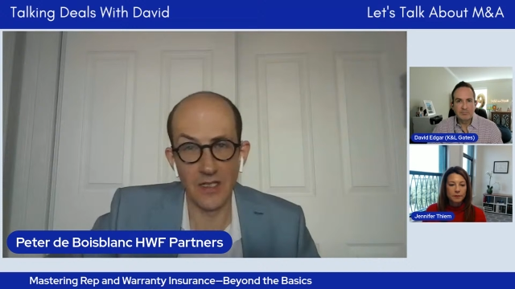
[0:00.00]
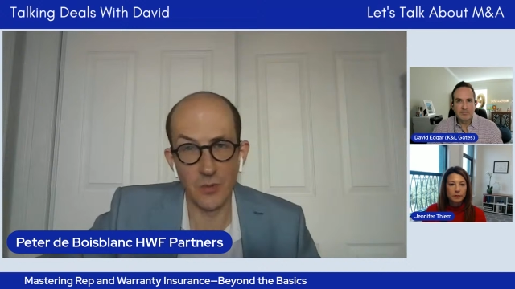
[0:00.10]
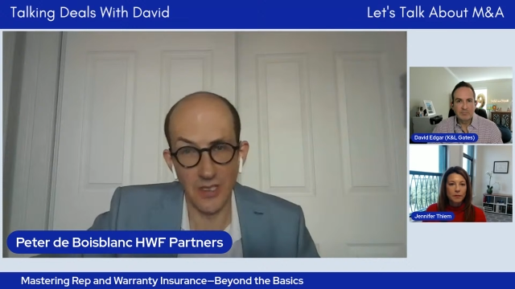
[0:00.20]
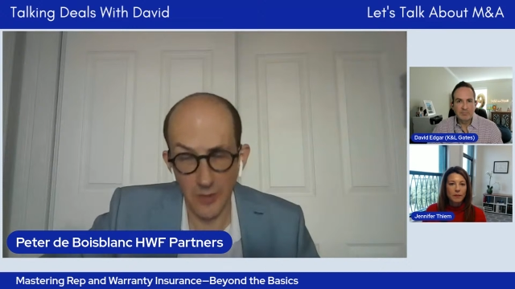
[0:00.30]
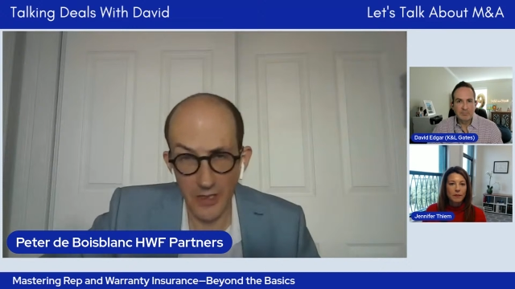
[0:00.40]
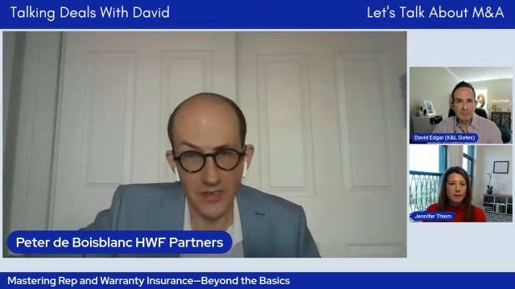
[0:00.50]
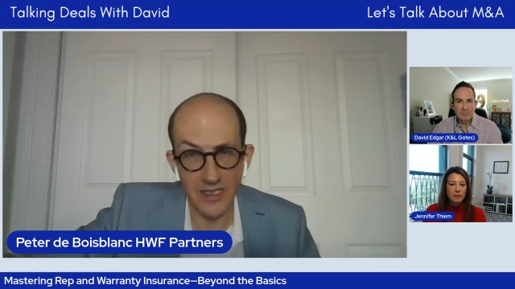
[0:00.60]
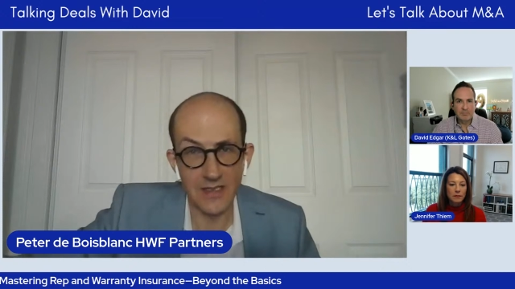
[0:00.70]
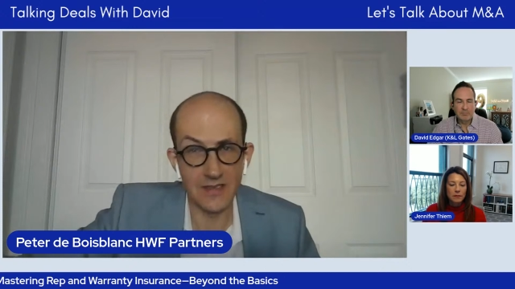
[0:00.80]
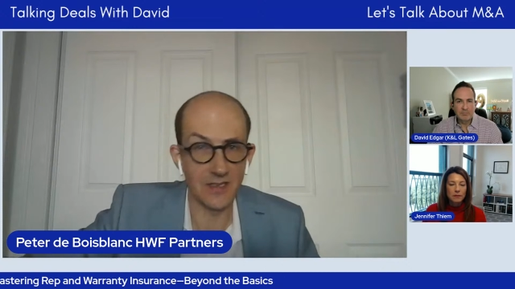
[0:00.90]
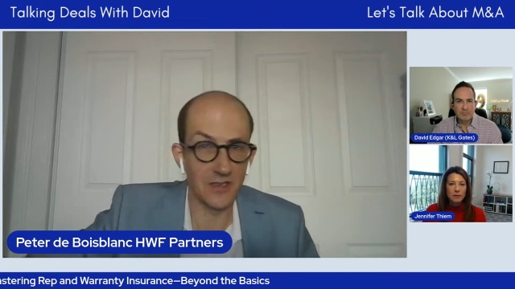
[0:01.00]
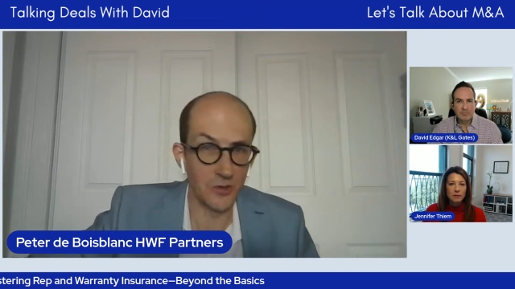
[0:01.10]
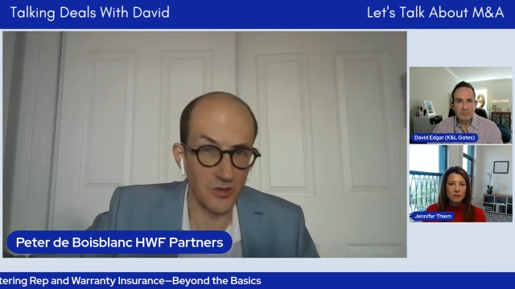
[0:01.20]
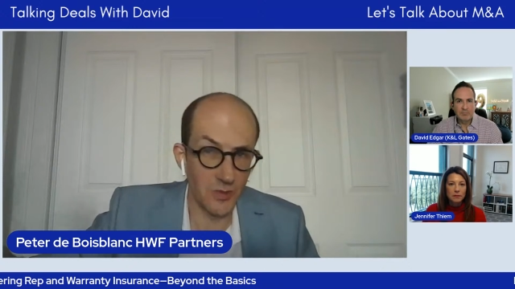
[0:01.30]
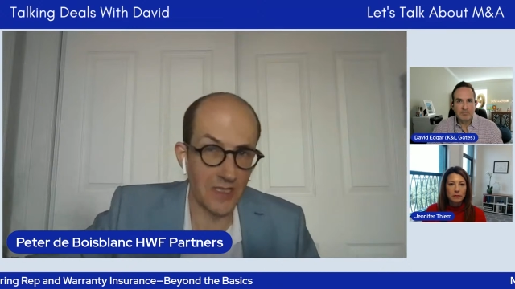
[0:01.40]
We don't need this
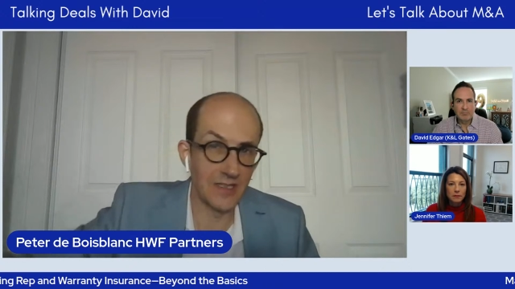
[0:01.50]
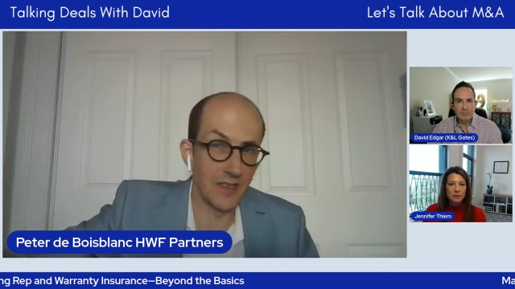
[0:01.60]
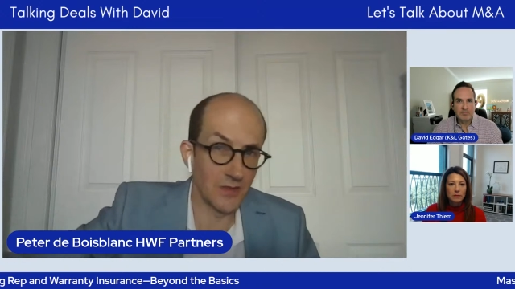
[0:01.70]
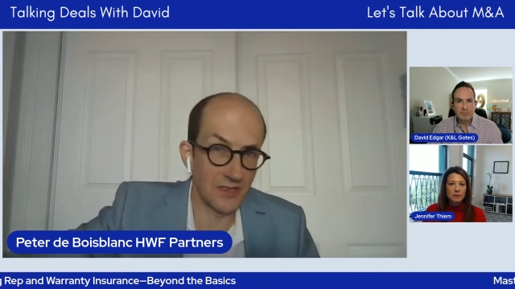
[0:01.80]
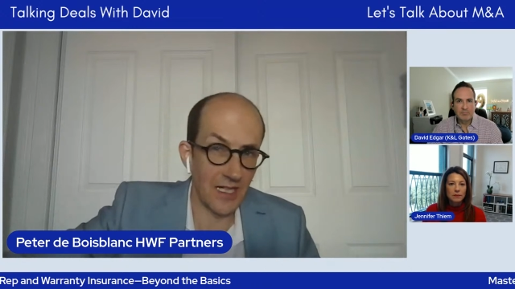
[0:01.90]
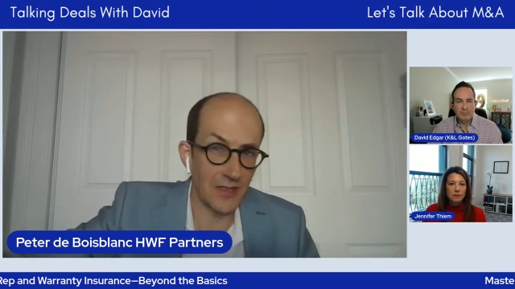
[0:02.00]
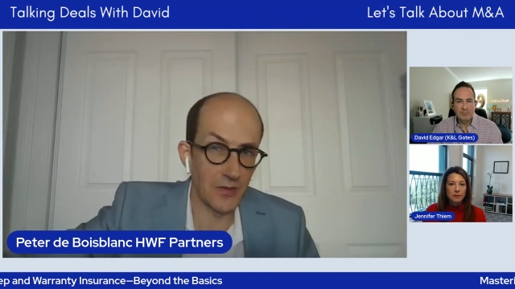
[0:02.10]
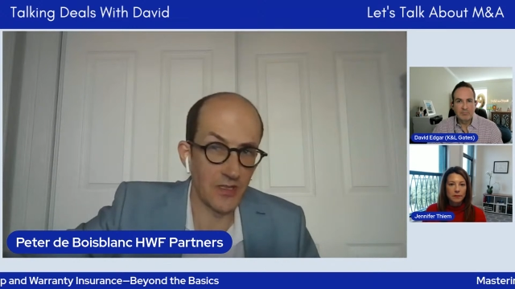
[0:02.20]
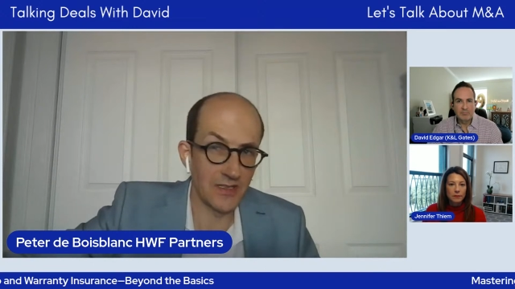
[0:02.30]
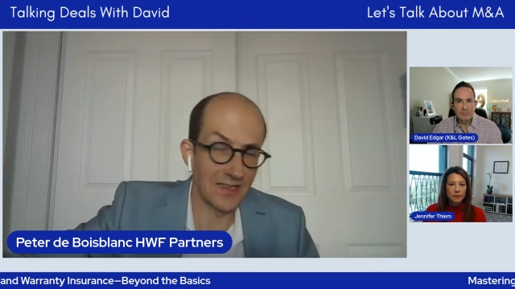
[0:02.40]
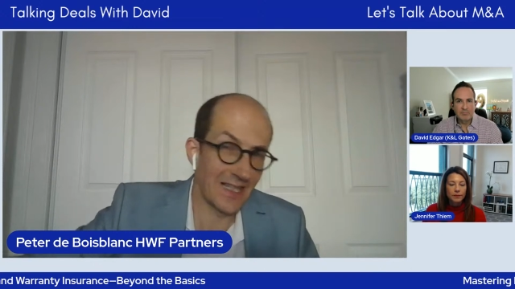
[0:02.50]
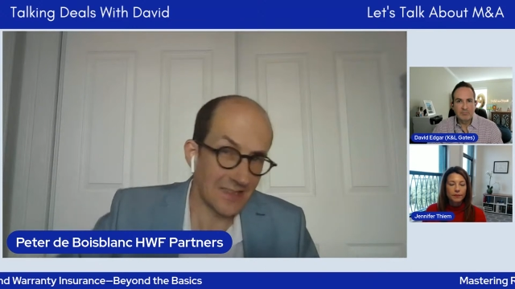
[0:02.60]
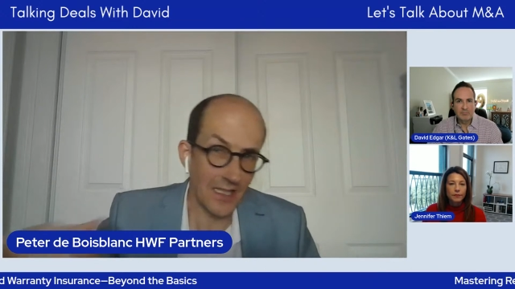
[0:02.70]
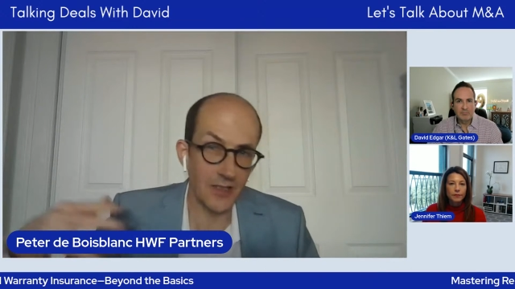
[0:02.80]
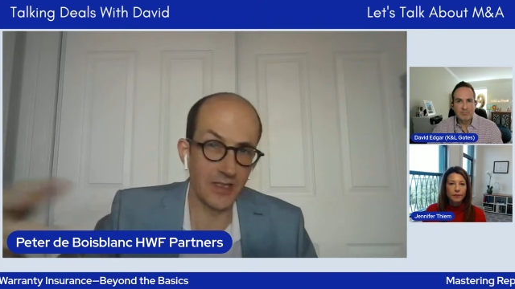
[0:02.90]
exclusion. We can live with that risk. And
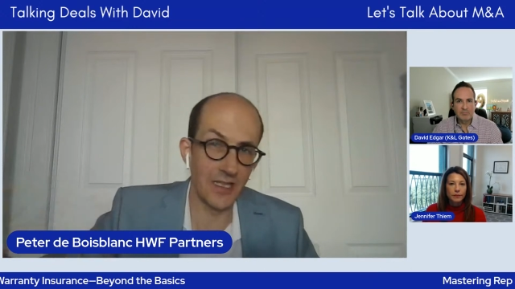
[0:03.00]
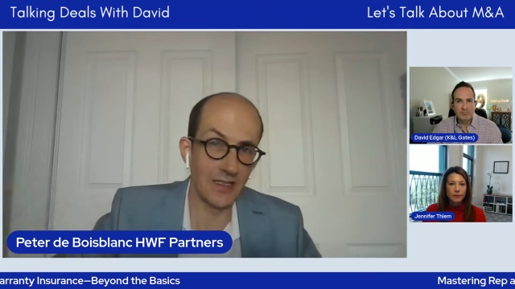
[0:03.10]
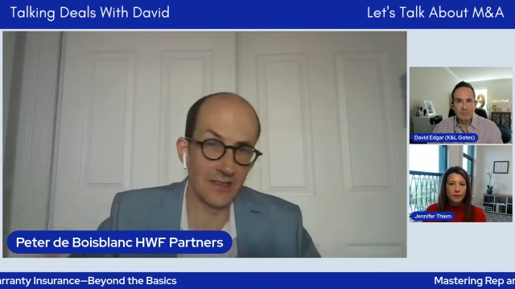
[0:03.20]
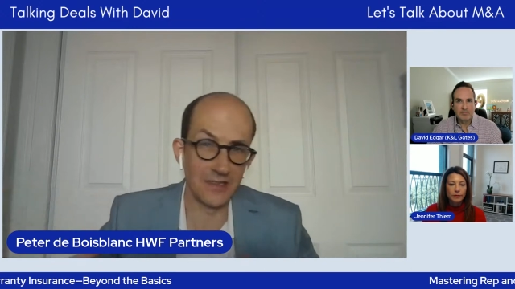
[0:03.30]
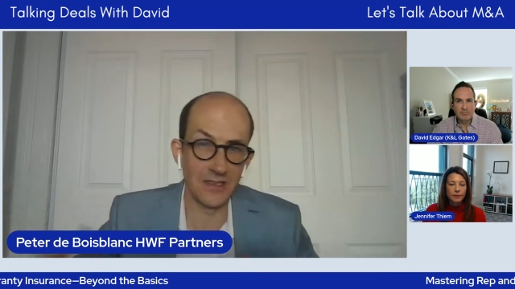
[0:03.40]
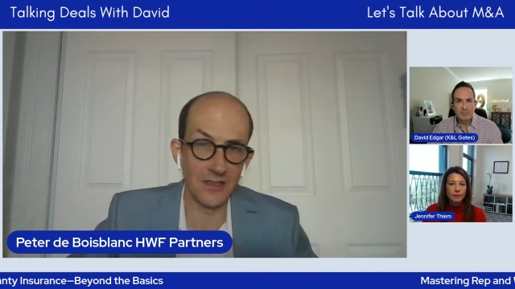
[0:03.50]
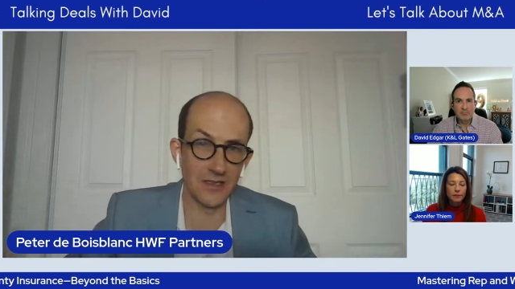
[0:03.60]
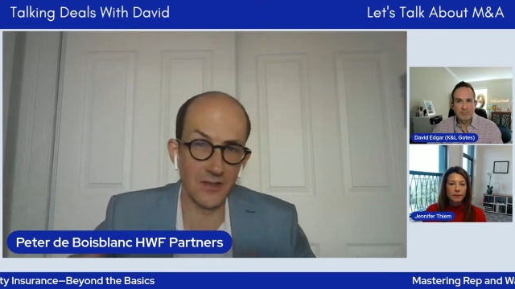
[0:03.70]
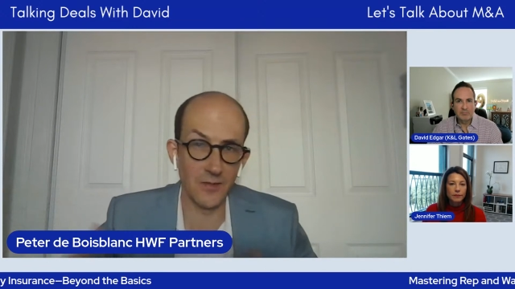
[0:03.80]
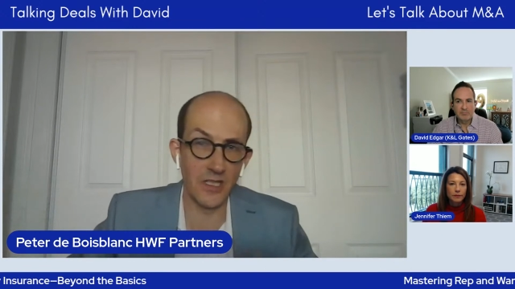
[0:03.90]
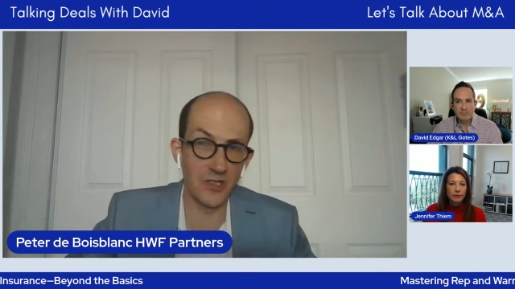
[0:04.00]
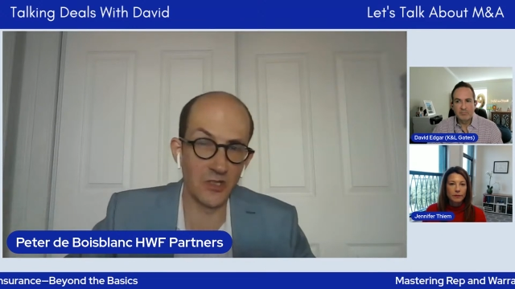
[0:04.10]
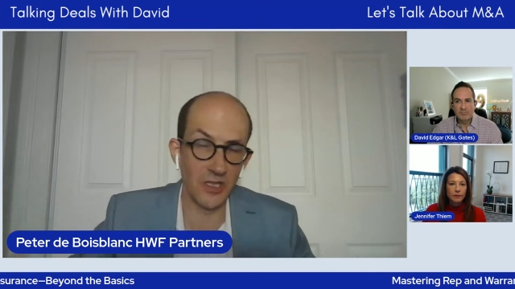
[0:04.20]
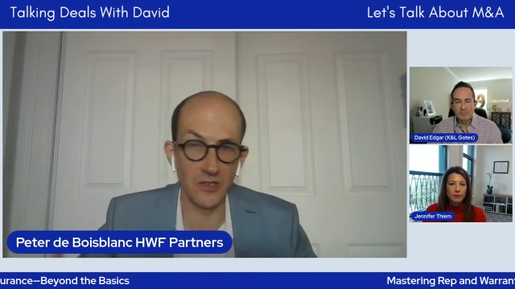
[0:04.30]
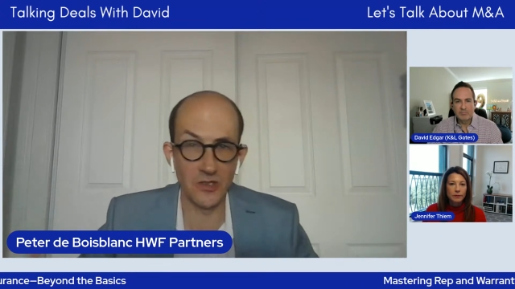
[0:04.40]
that's how you're getting to
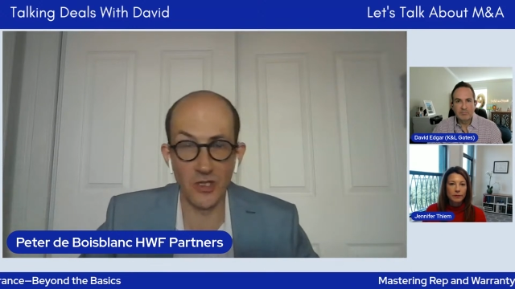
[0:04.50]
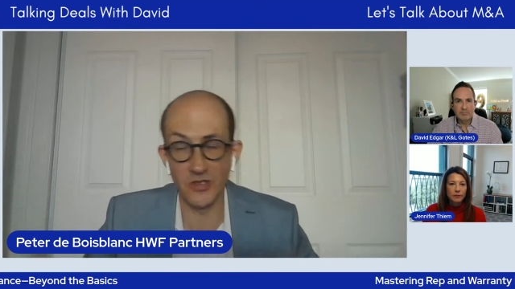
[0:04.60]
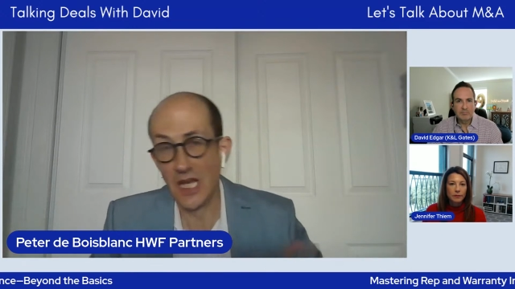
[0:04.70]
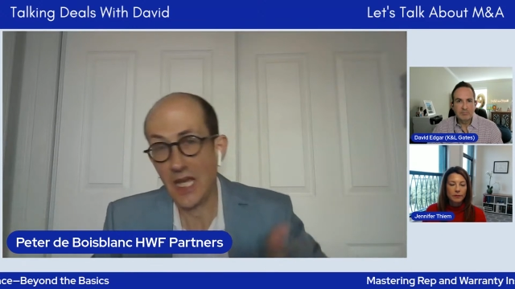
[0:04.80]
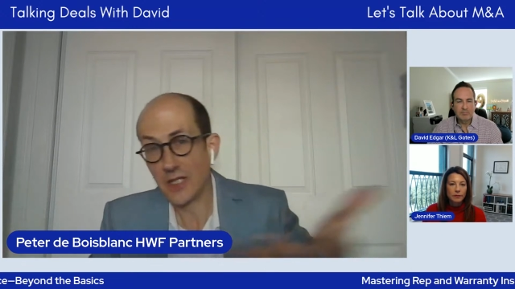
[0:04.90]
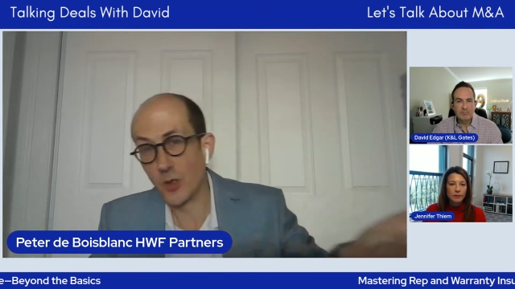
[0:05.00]
differentiate insurers.